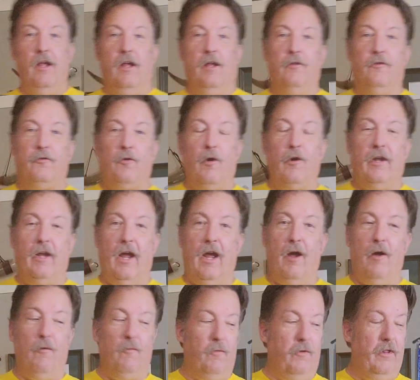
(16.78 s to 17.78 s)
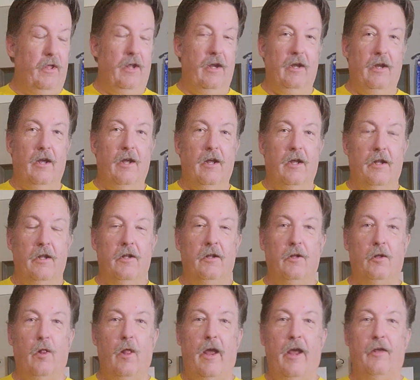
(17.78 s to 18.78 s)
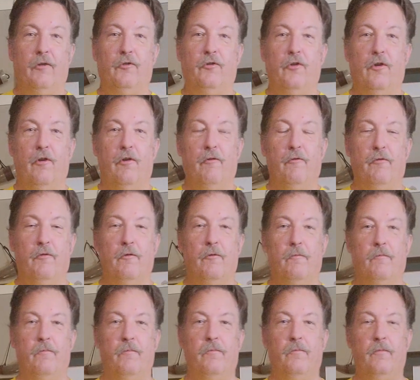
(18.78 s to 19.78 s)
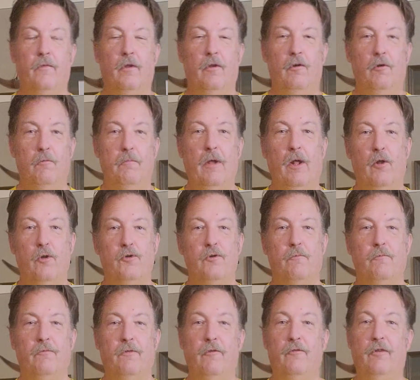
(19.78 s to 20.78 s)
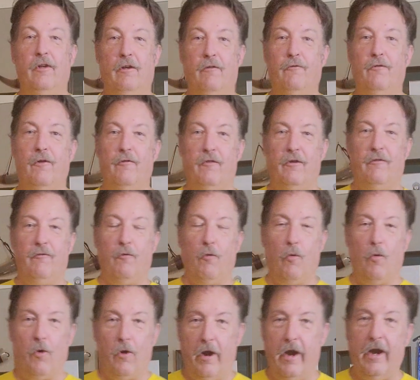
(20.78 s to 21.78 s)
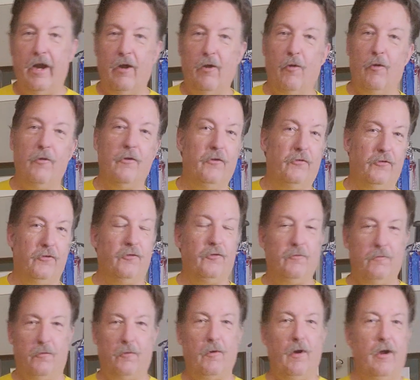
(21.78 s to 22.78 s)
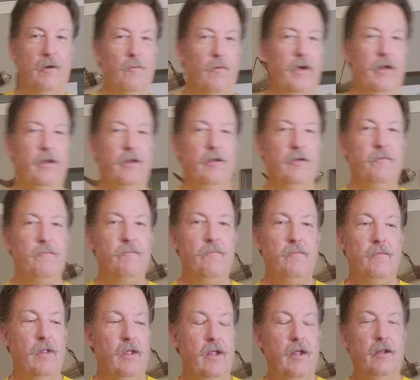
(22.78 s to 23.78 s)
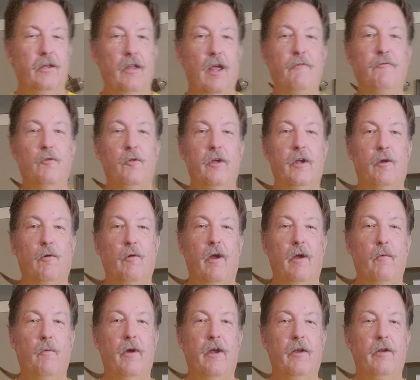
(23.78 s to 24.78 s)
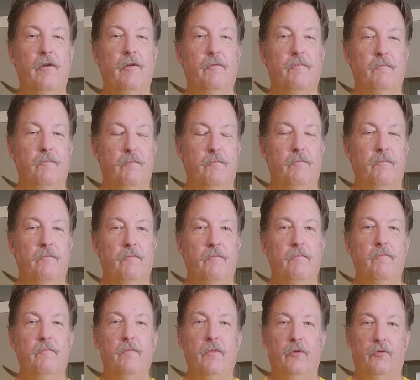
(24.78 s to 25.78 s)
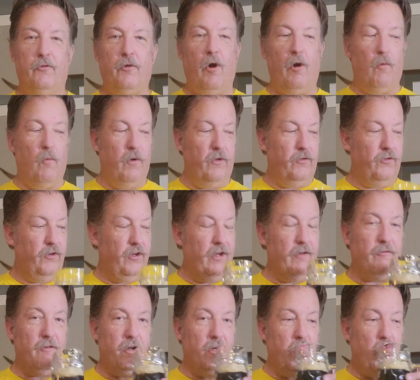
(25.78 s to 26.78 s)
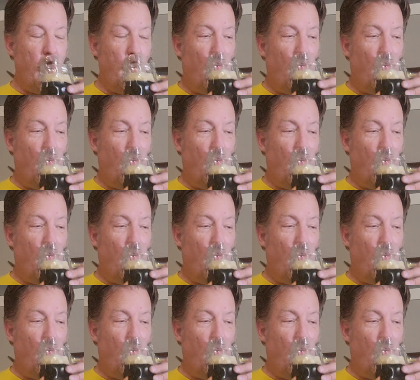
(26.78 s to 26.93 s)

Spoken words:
Starting out with a glass of New Belgium 1554 ale. This is a great way to, definitely a great way to start one's evening.